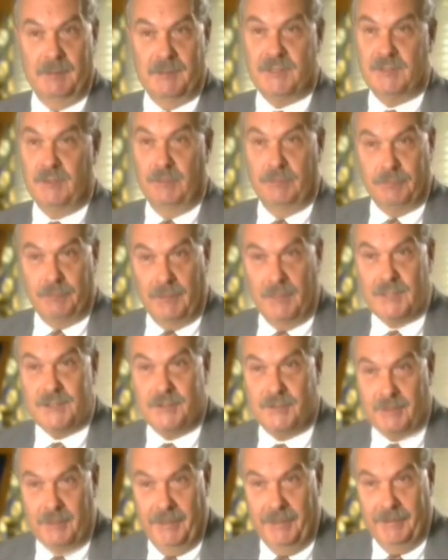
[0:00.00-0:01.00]
It's so
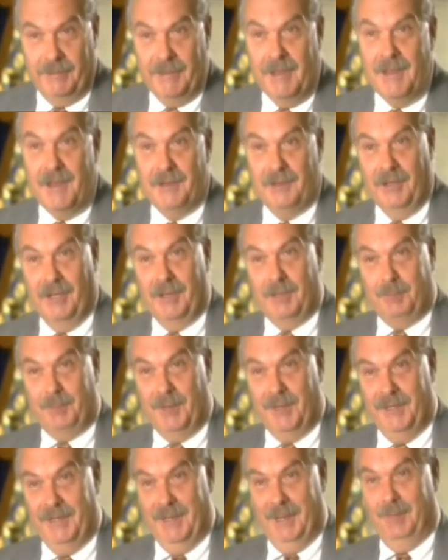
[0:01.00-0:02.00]
frustrating not
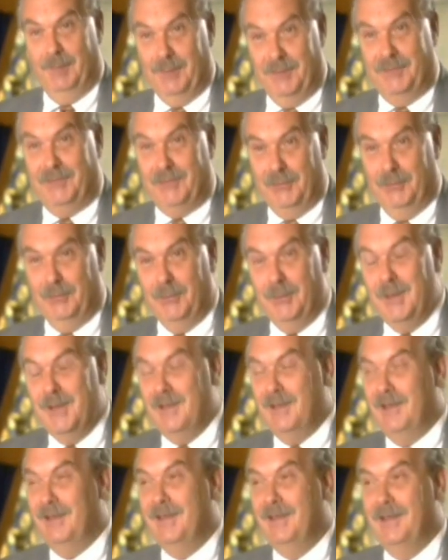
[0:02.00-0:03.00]
being able to
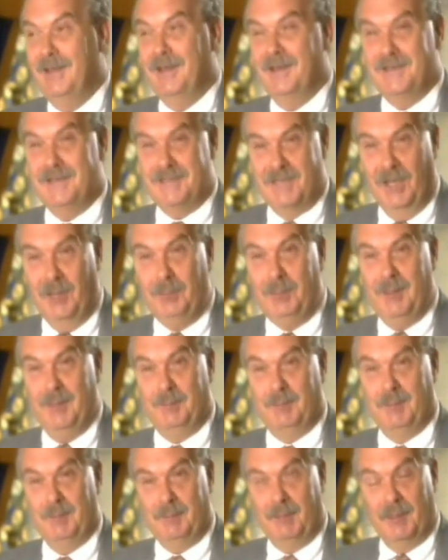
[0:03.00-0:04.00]
tell
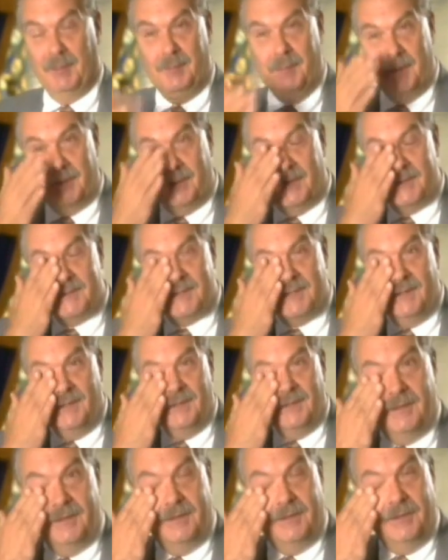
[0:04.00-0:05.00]
people about it, because
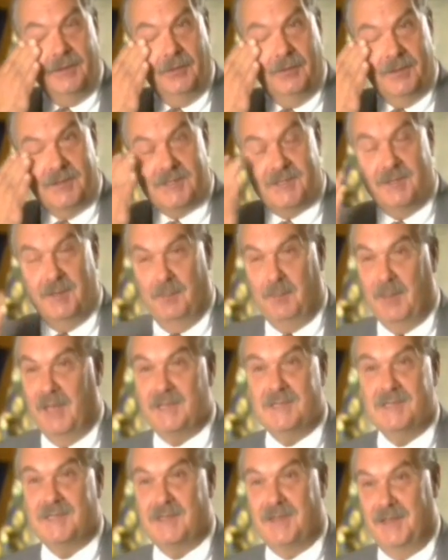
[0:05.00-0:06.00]
you know, it's the
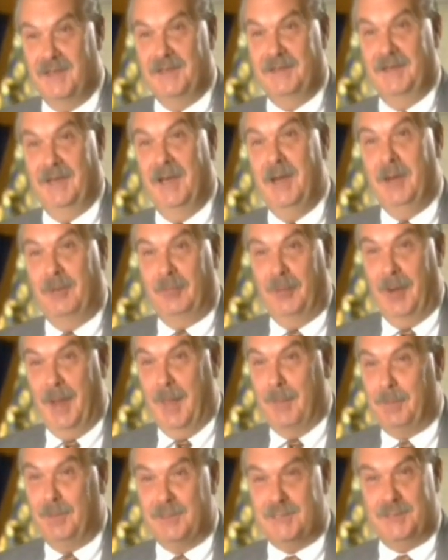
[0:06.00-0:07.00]
best thing that ever
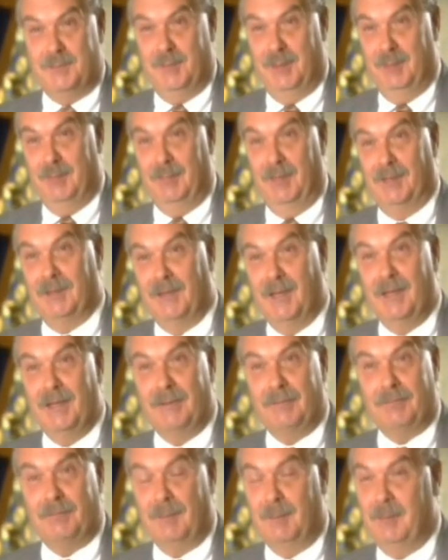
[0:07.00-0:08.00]
happened to me in my
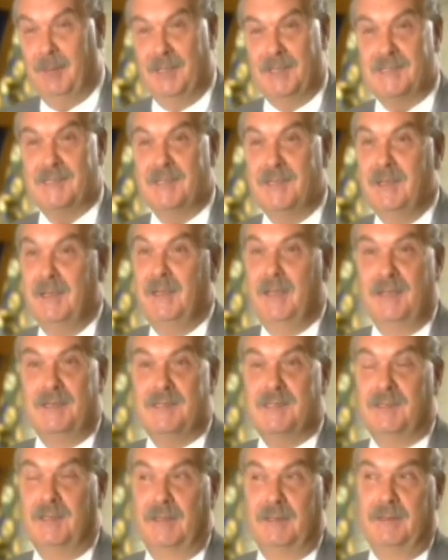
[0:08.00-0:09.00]
life. I mean,
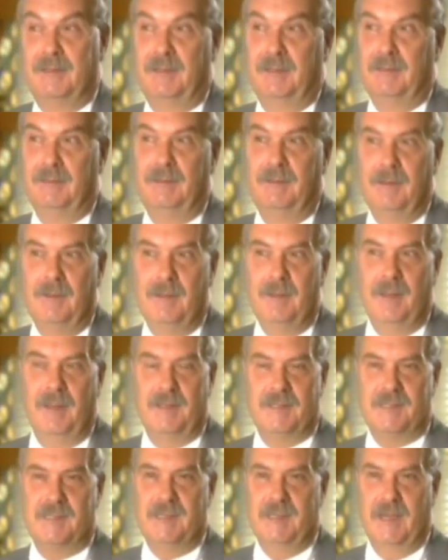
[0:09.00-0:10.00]
it's like
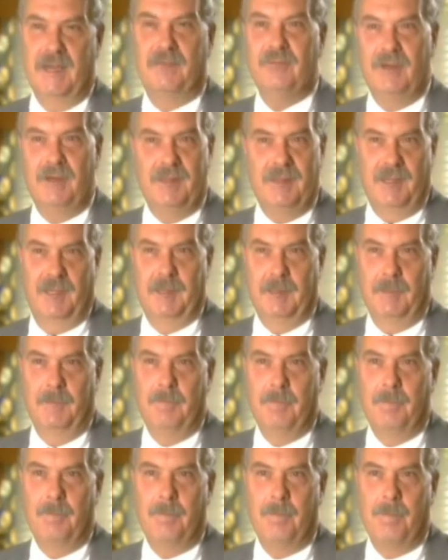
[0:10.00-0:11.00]
it's the everything.
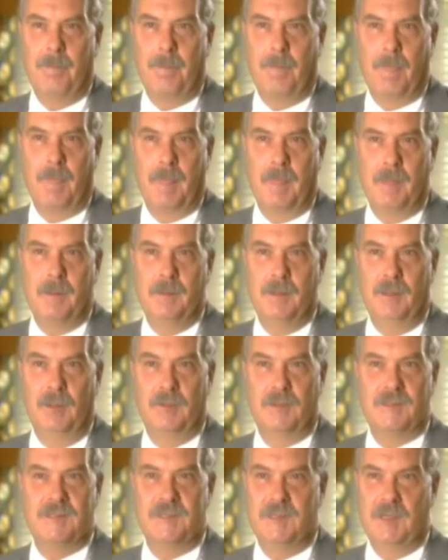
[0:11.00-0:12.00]
You know,
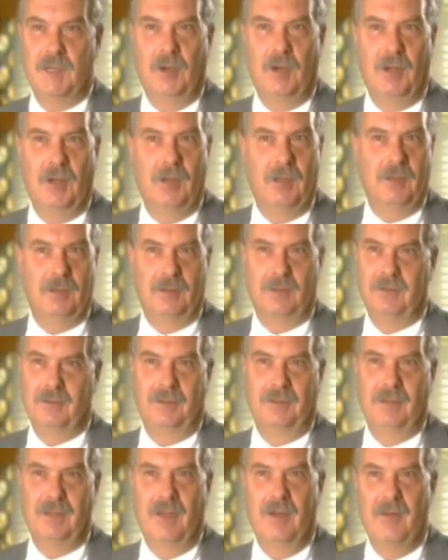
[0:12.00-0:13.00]
it's the all
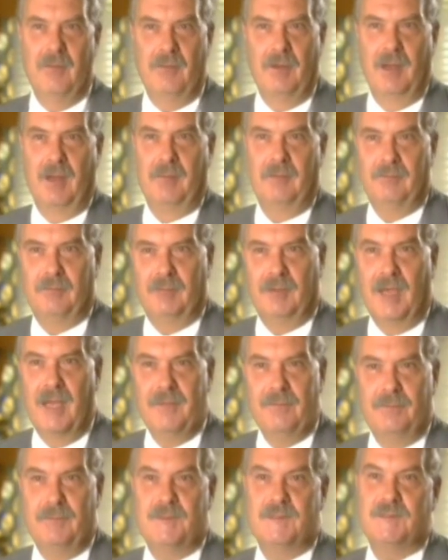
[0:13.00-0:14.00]
of
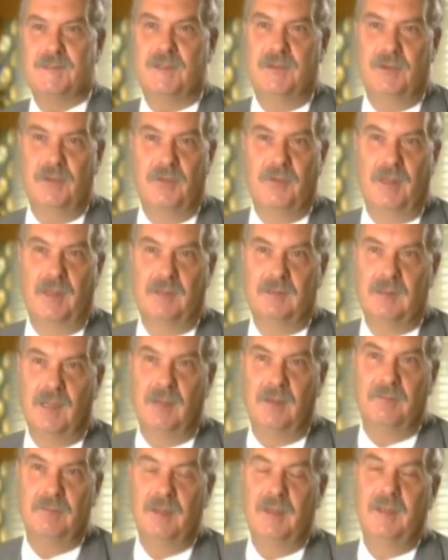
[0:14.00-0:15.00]
life is to know that
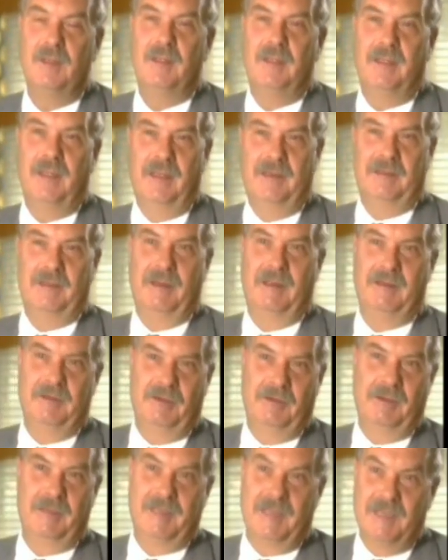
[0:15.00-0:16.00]
love. And you
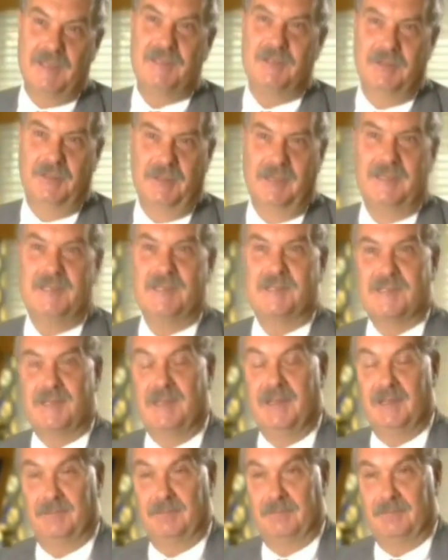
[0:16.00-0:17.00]
know, I get to it and I just
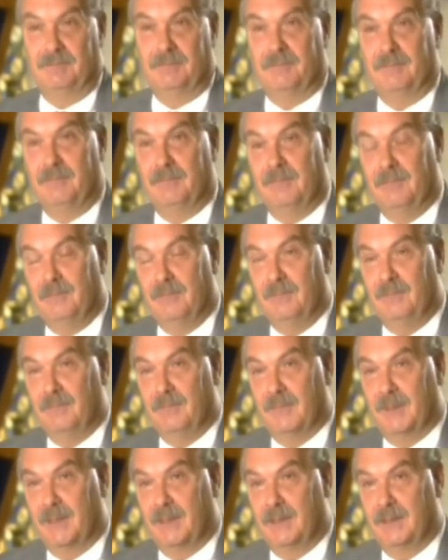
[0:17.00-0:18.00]
can't
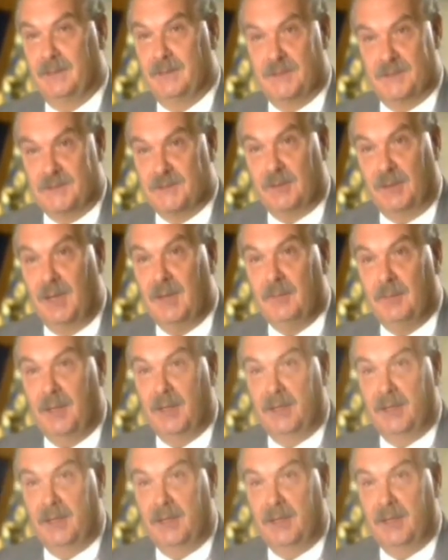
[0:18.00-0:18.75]
describe it.